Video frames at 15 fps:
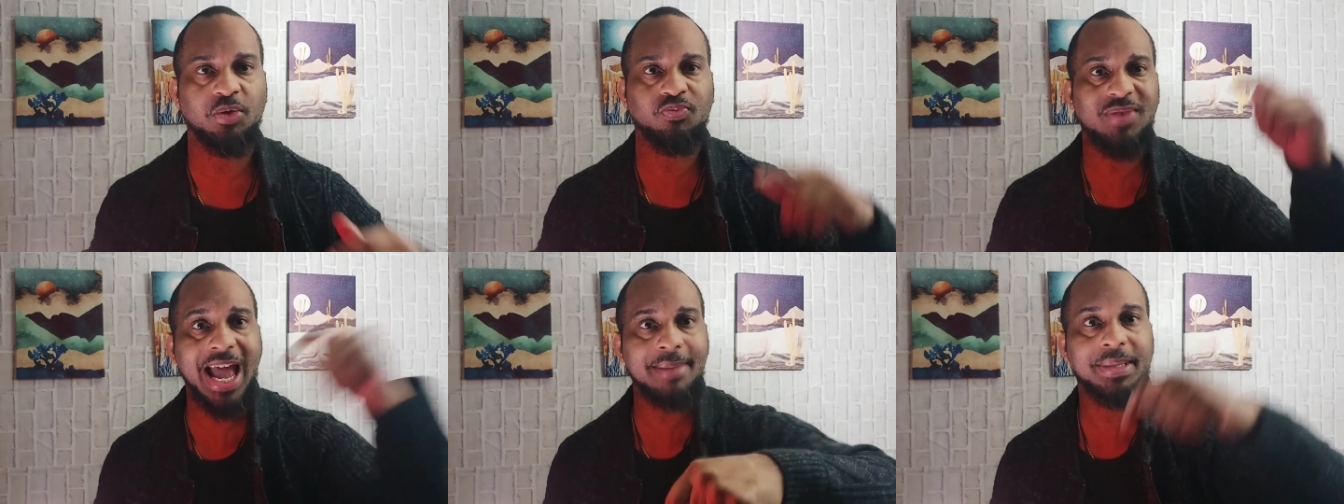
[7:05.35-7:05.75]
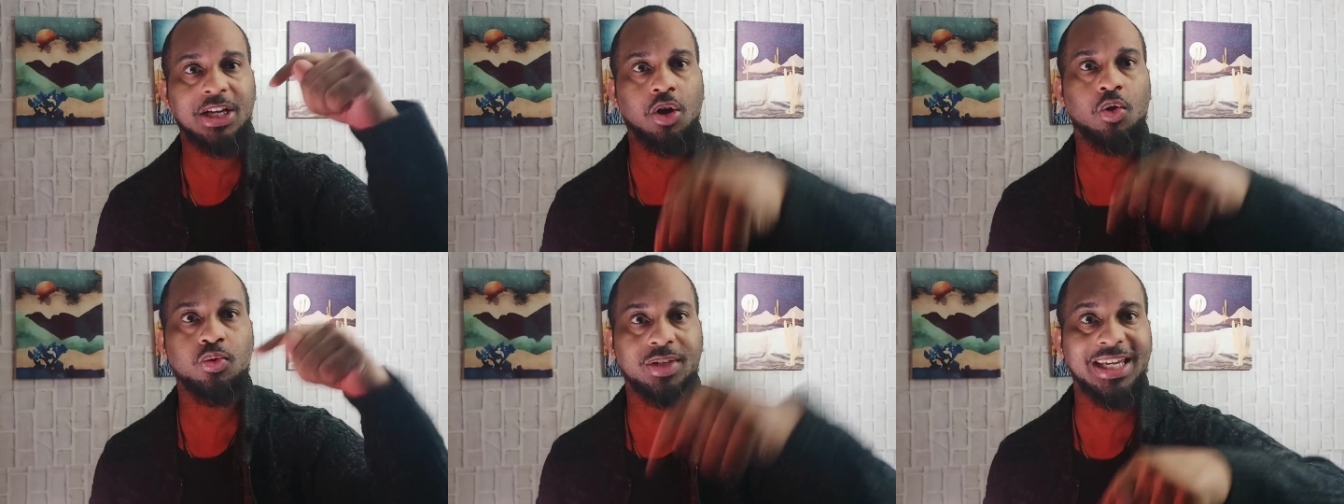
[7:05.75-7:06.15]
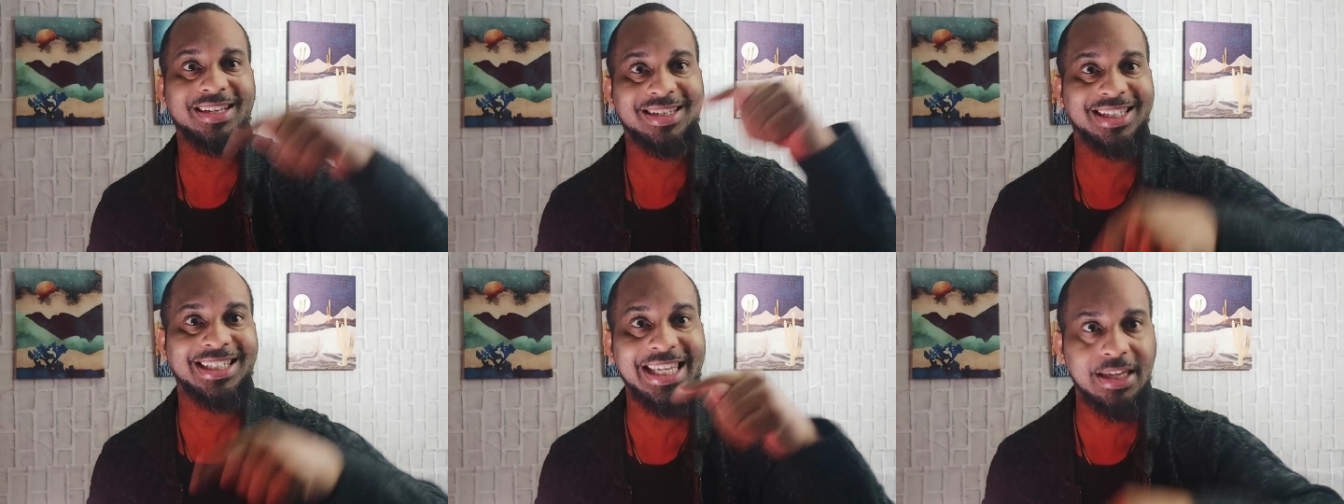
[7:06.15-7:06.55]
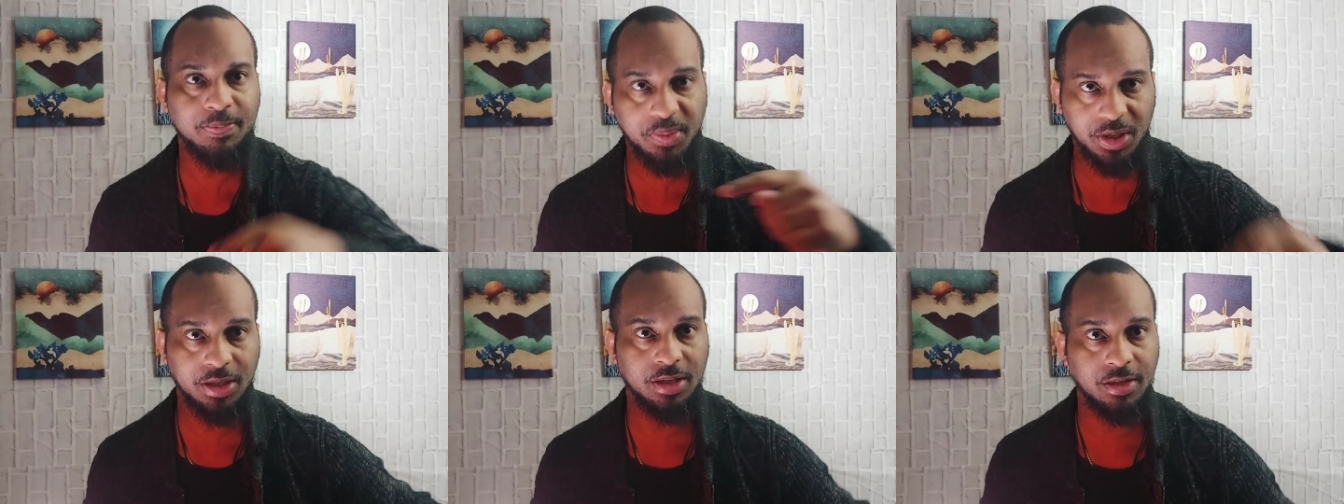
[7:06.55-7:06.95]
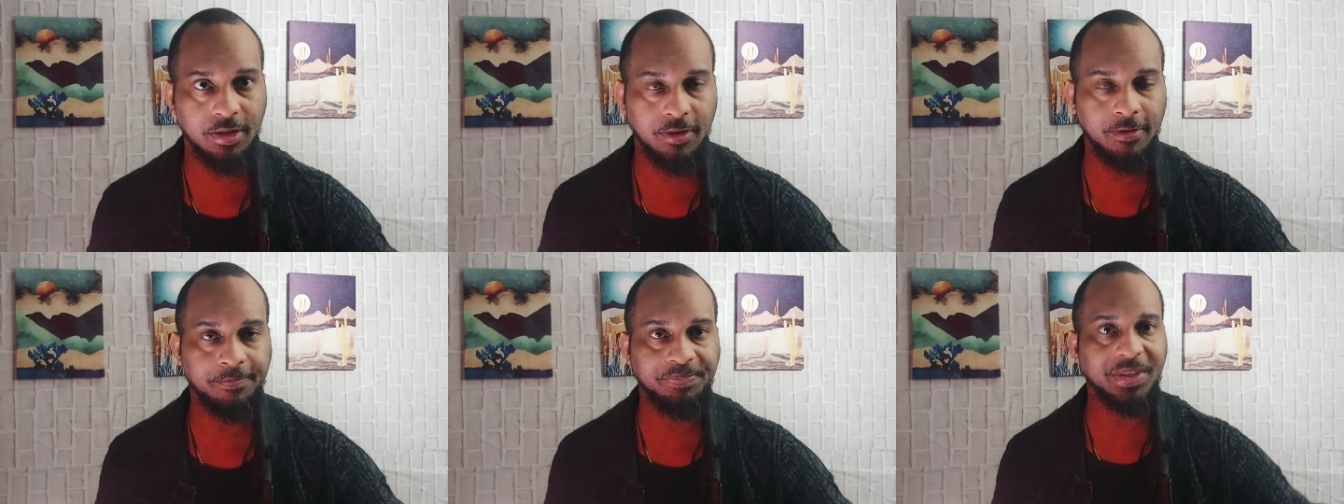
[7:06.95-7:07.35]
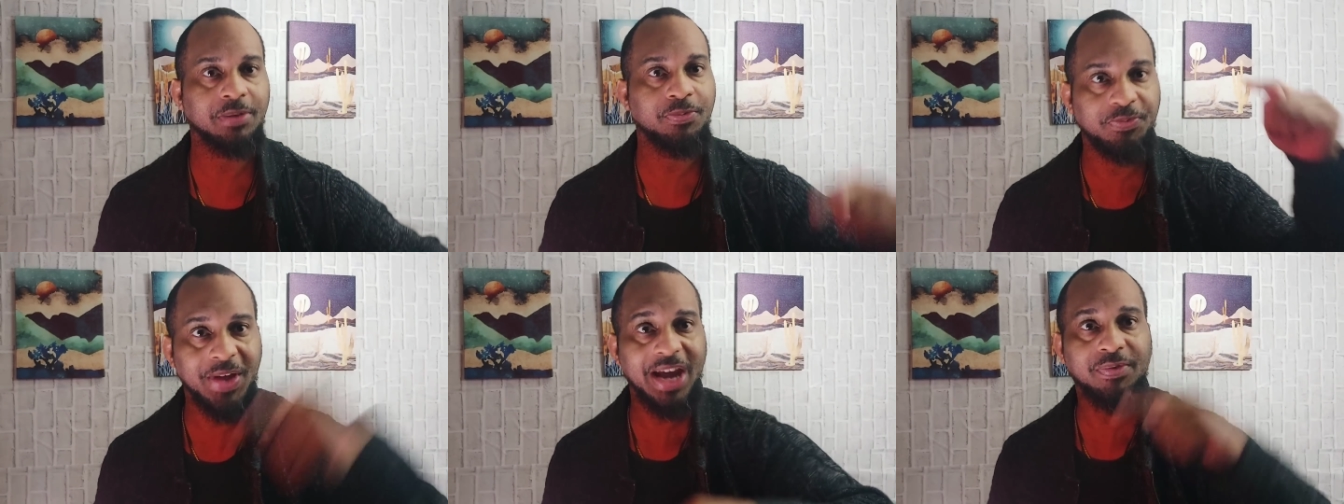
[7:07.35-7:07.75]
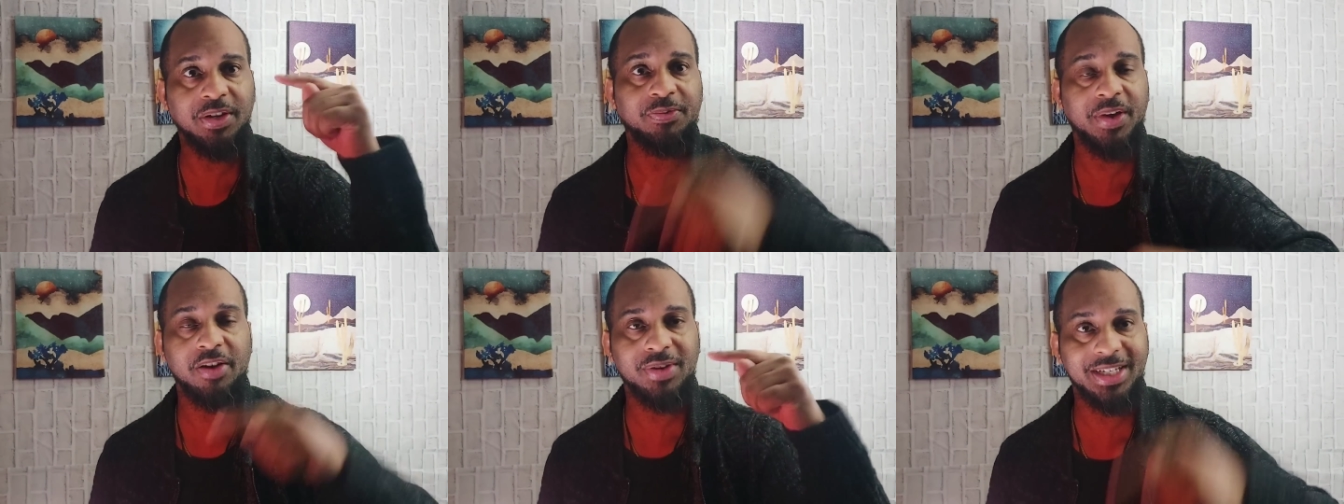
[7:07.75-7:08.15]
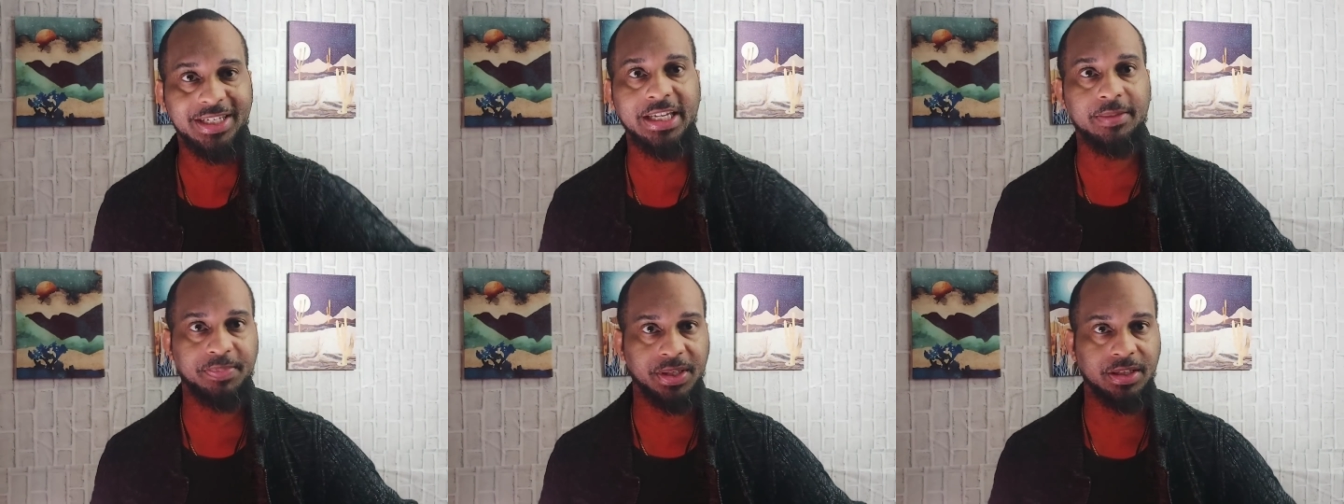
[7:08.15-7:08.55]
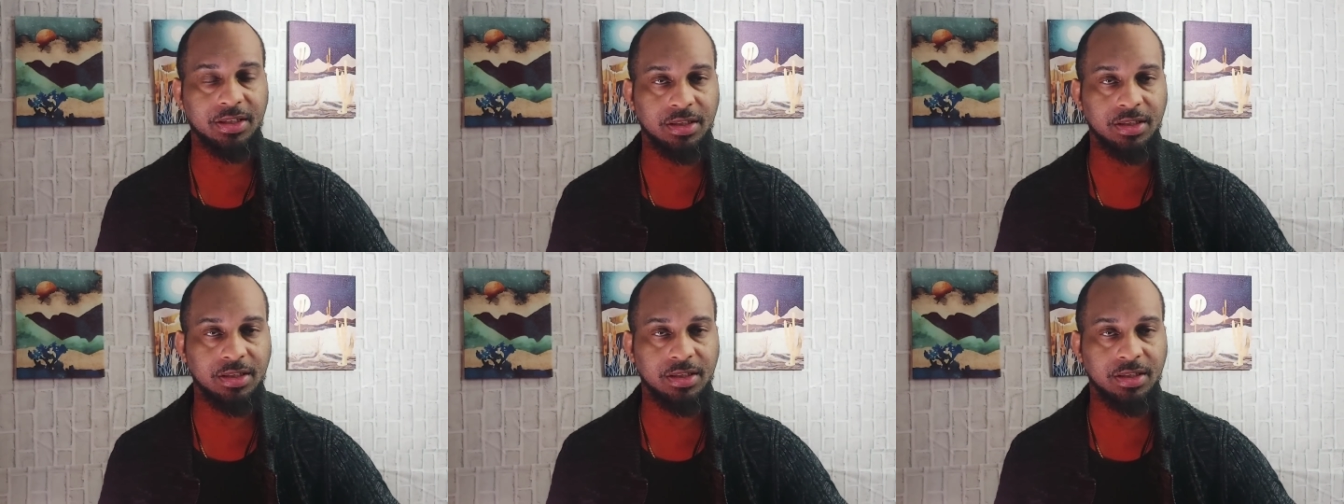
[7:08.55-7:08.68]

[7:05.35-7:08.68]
The rabbit hole gets deep, very, very deep.